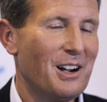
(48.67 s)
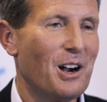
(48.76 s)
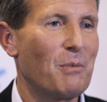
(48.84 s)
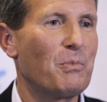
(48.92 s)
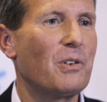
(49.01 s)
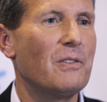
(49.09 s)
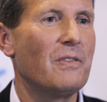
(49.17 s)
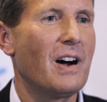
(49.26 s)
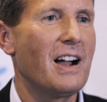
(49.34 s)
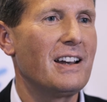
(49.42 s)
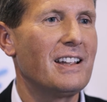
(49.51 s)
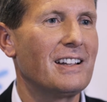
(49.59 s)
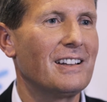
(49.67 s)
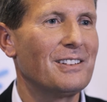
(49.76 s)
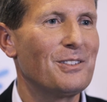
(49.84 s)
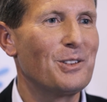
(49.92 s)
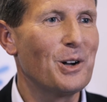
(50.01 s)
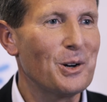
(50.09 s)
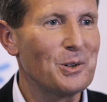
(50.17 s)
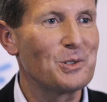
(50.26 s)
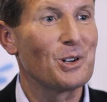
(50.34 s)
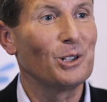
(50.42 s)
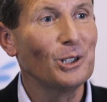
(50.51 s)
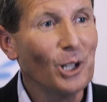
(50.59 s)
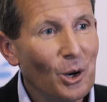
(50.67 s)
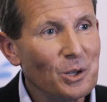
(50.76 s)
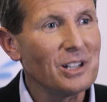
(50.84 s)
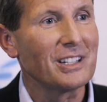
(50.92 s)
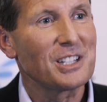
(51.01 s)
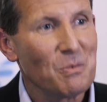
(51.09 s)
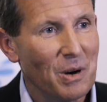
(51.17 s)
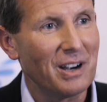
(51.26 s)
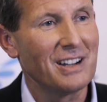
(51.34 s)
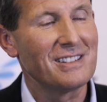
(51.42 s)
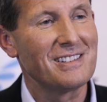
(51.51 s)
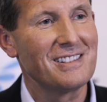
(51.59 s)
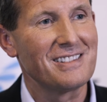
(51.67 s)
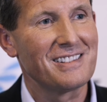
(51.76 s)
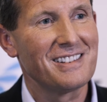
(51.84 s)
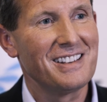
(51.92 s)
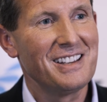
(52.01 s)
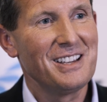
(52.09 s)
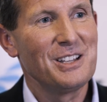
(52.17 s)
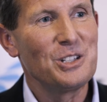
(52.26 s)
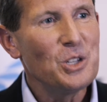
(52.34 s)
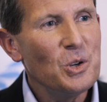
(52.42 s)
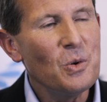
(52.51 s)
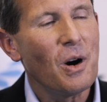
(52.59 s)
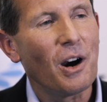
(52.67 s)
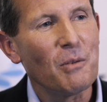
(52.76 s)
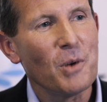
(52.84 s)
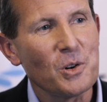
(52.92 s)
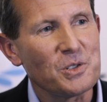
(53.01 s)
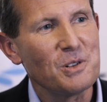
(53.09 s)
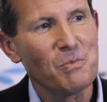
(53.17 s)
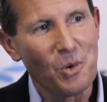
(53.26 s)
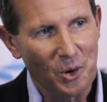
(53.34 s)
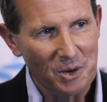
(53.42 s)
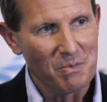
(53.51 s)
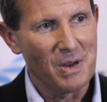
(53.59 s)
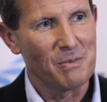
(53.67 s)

are providing those local experiences to our most important